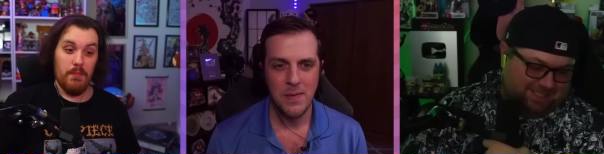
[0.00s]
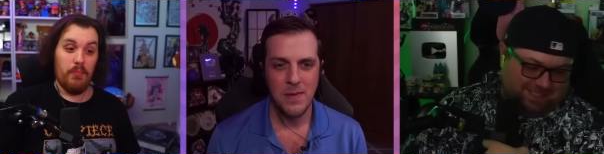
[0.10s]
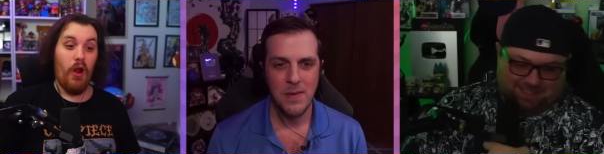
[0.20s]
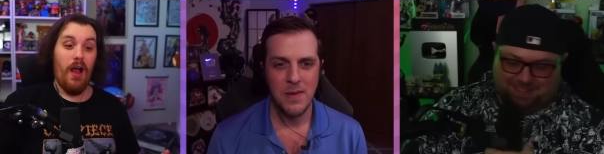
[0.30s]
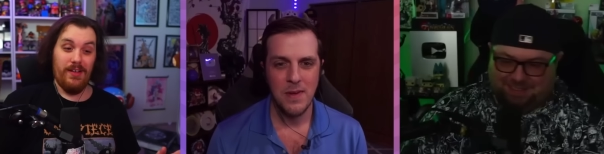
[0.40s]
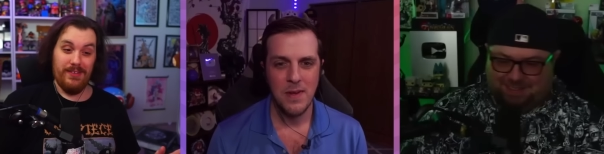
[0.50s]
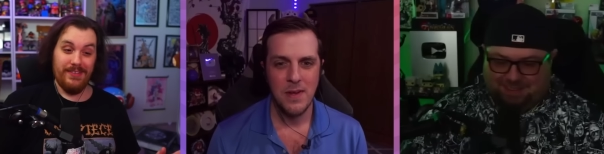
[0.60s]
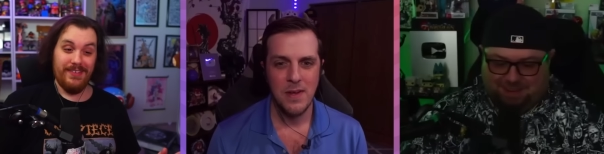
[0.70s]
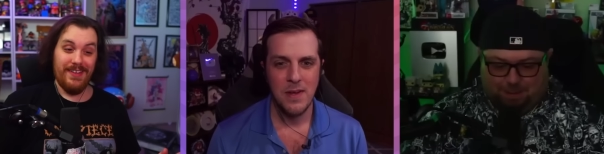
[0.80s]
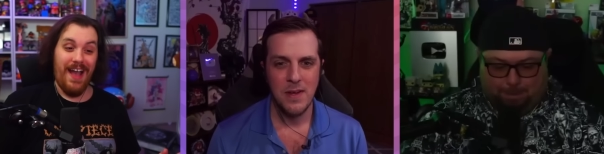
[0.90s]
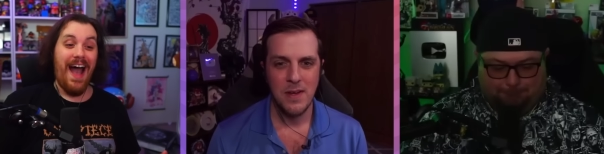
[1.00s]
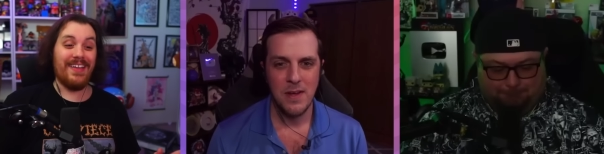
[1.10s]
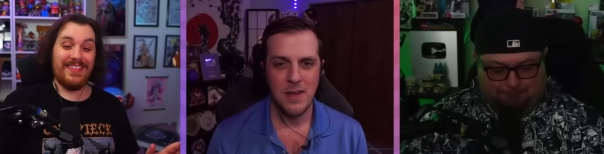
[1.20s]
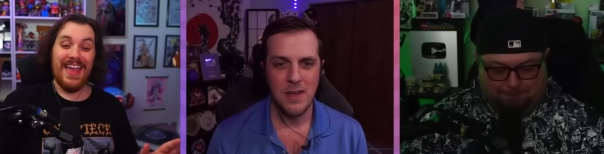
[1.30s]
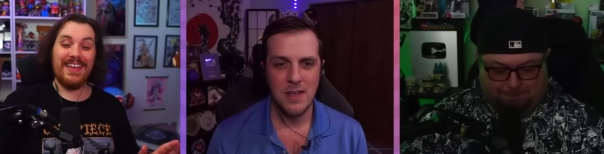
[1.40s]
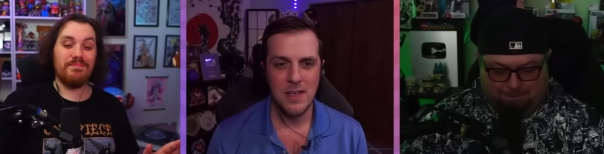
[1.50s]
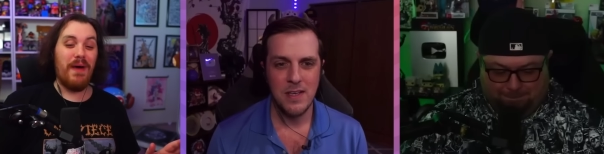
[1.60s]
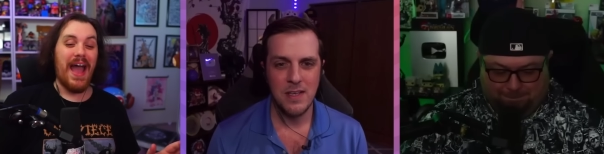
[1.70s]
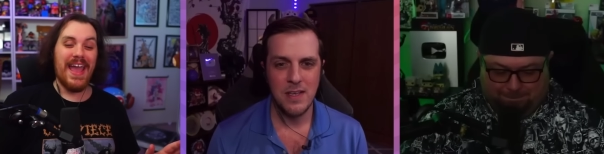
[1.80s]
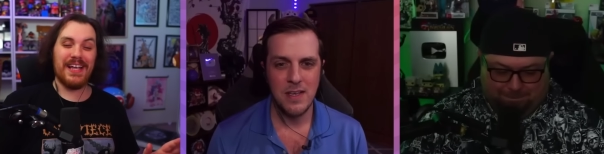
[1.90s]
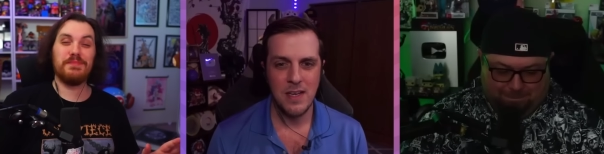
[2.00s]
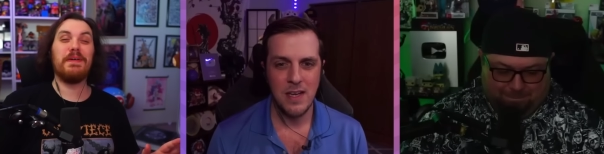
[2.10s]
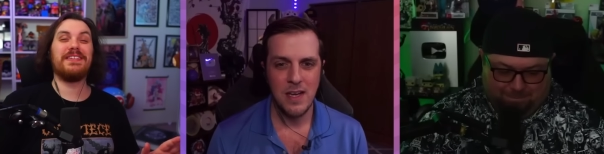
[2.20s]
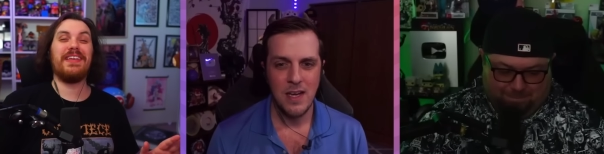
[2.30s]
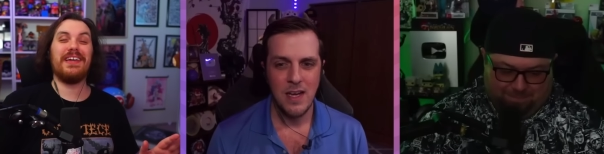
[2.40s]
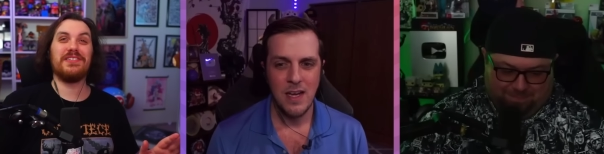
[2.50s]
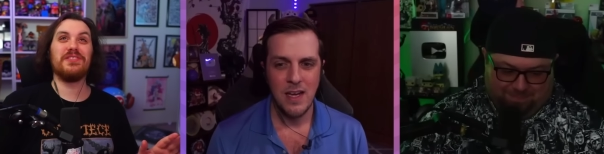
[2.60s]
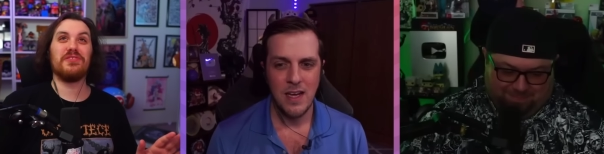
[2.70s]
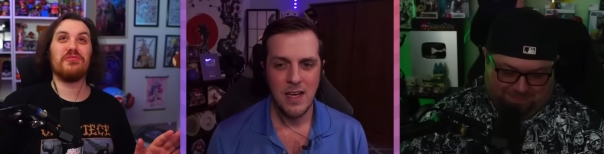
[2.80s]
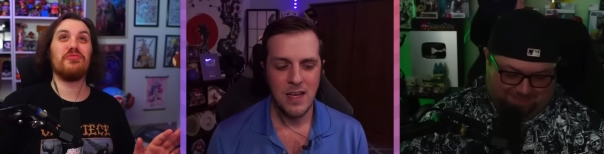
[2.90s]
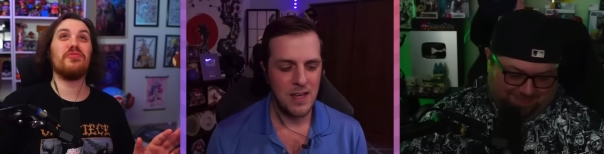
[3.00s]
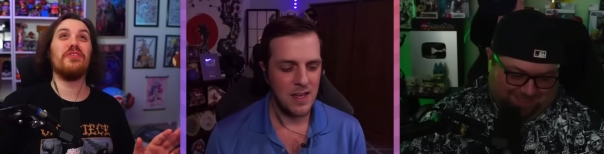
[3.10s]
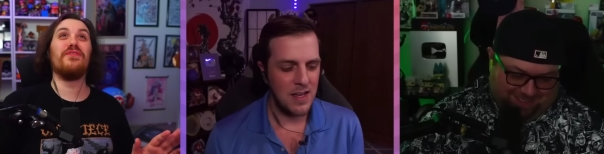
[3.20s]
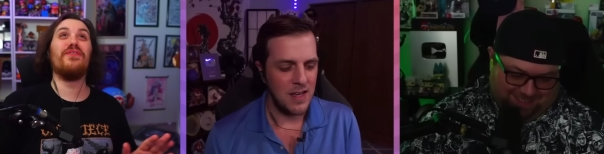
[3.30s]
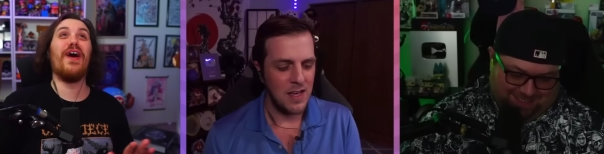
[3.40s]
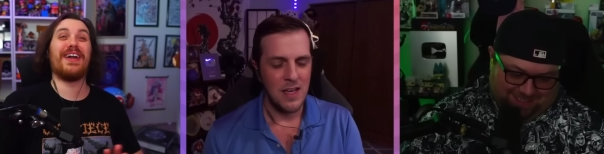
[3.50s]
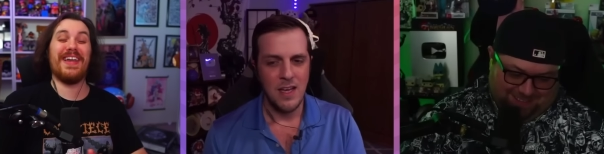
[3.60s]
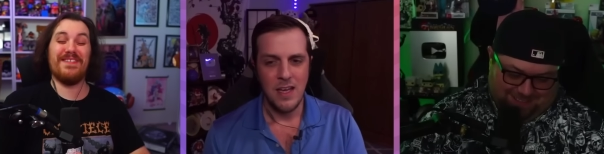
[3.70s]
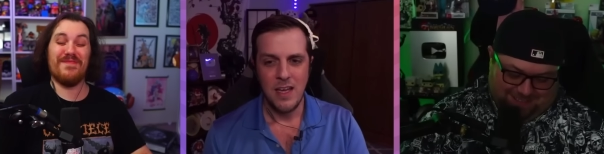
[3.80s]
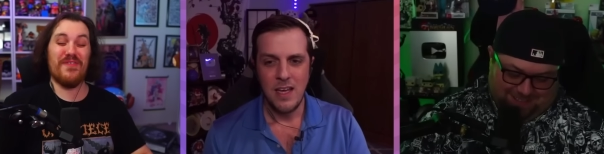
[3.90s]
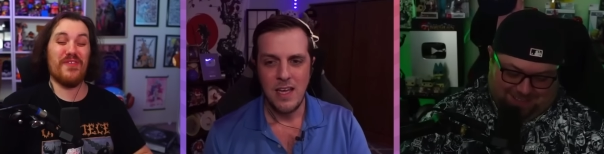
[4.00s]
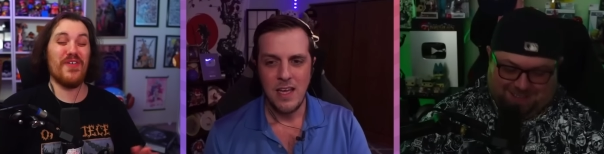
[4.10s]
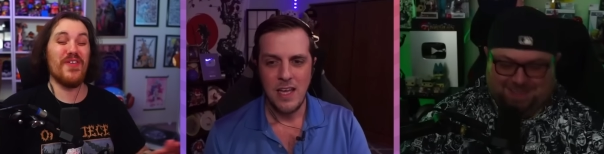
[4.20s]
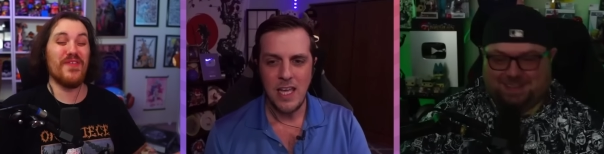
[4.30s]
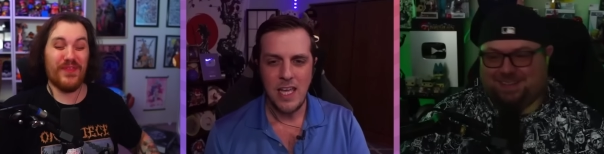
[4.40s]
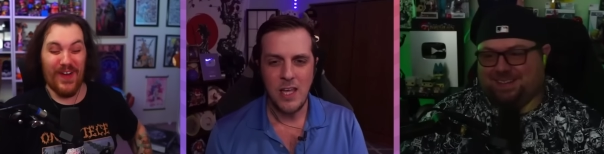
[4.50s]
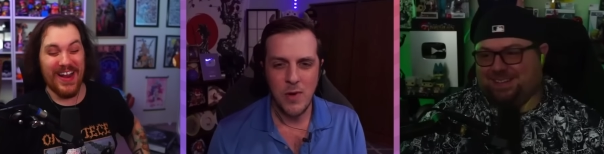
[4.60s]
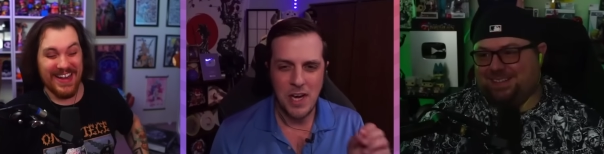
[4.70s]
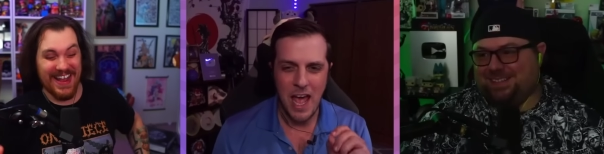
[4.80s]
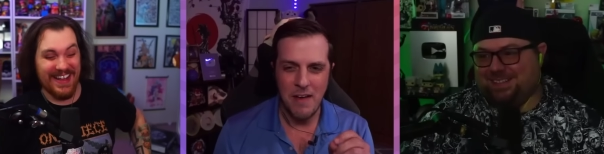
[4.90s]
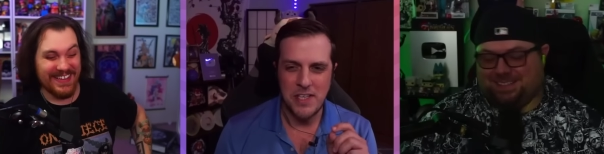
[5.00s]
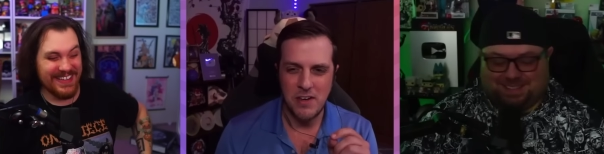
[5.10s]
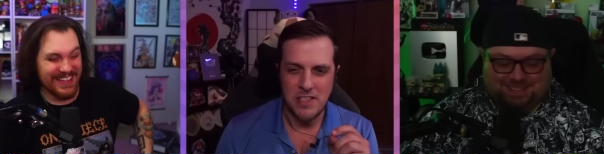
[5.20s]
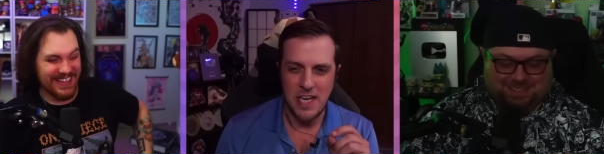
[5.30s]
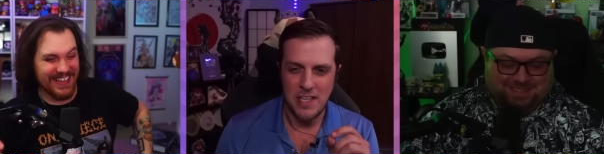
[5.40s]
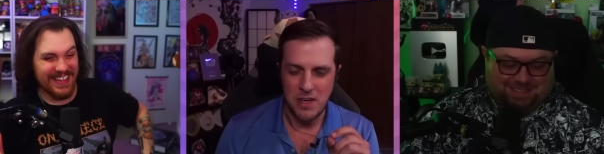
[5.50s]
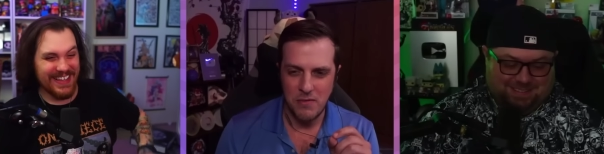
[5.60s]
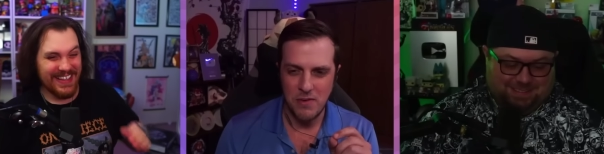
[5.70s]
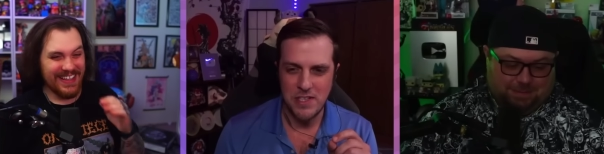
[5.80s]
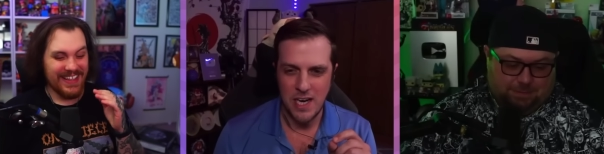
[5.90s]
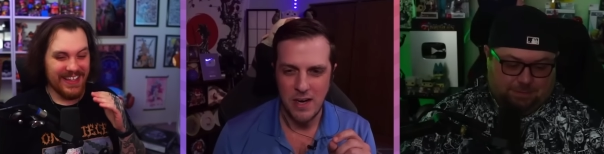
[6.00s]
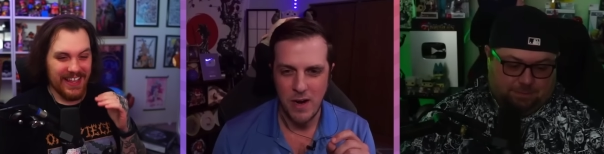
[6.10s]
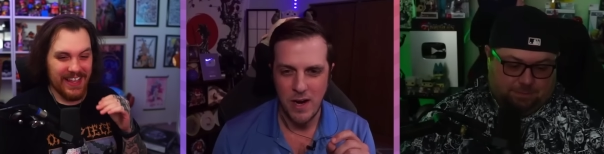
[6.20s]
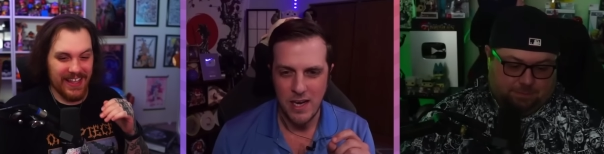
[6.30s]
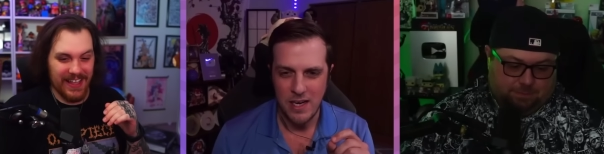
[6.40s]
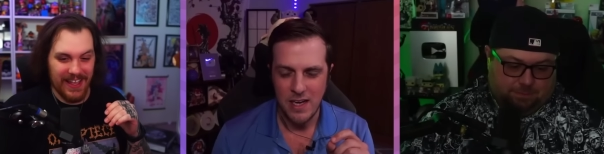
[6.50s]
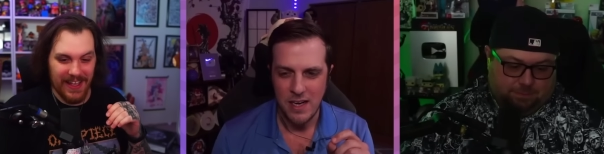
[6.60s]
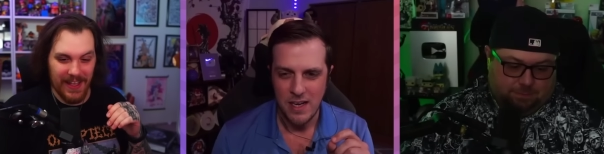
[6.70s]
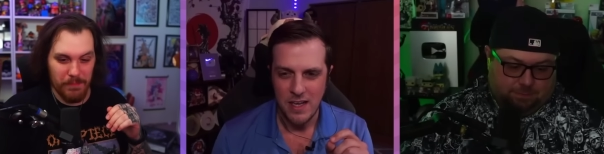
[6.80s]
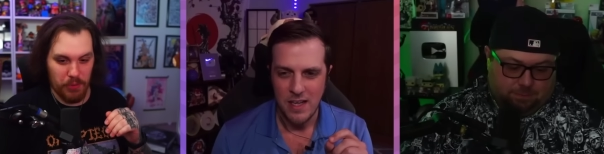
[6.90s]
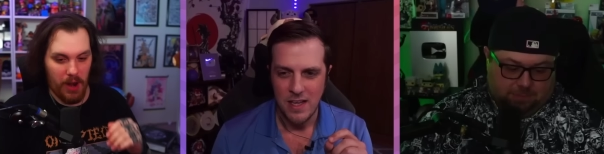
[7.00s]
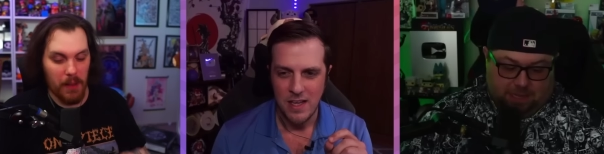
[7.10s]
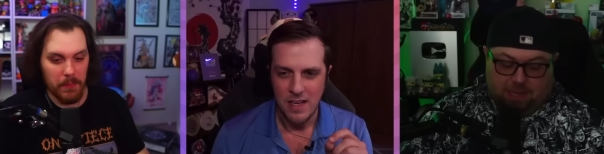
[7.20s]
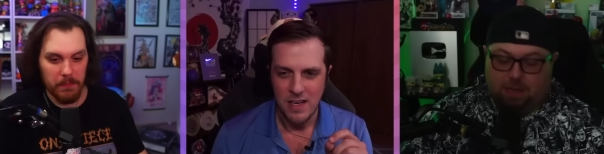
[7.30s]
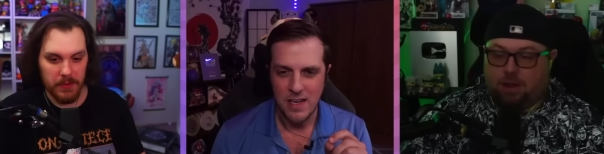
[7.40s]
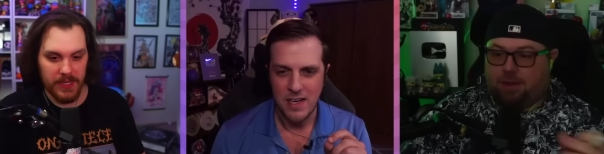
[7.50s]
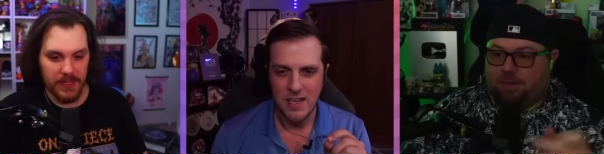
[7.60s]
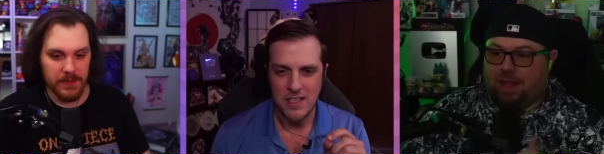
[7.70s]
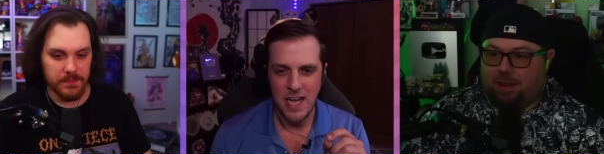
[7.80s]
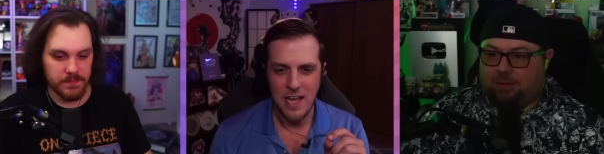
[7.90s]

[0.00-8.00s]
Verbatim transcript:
Speaker 1: bruh I, they my expectations are through the fucking oh, roof. He, he went Avatar dude. state there for a second, right? Uh, probably. Uh, no, that, I